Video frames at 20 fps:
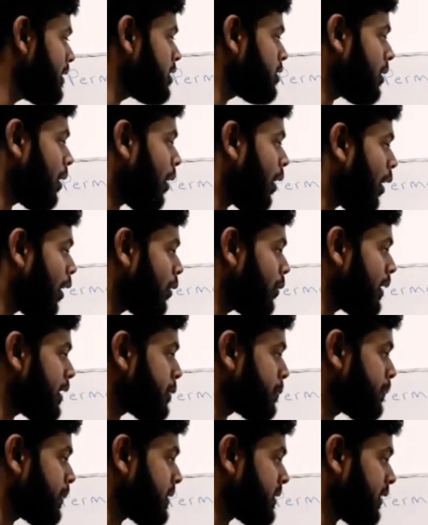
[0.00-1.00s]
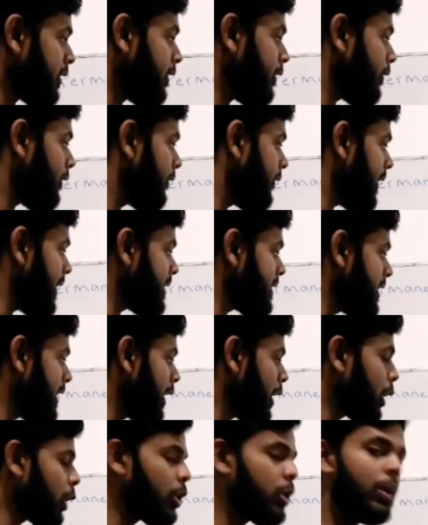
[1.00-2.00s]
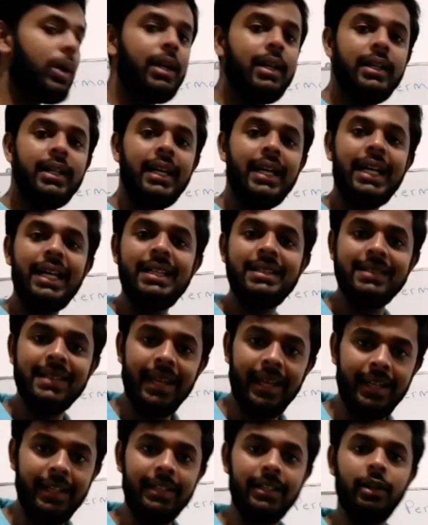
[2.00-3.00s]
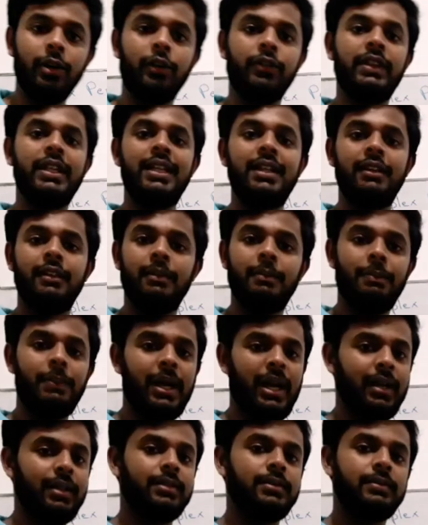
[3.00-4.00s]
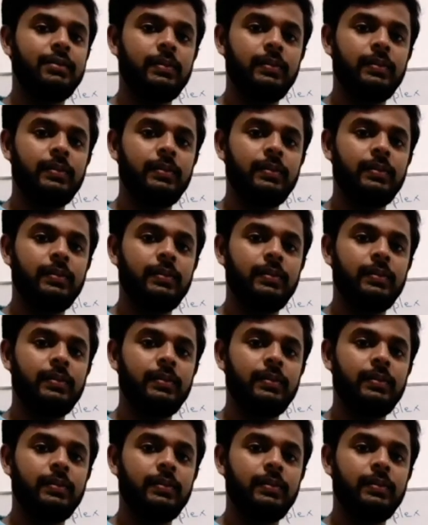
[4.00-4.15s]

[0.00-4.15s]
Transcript: is always present facing toward the inside of the plant.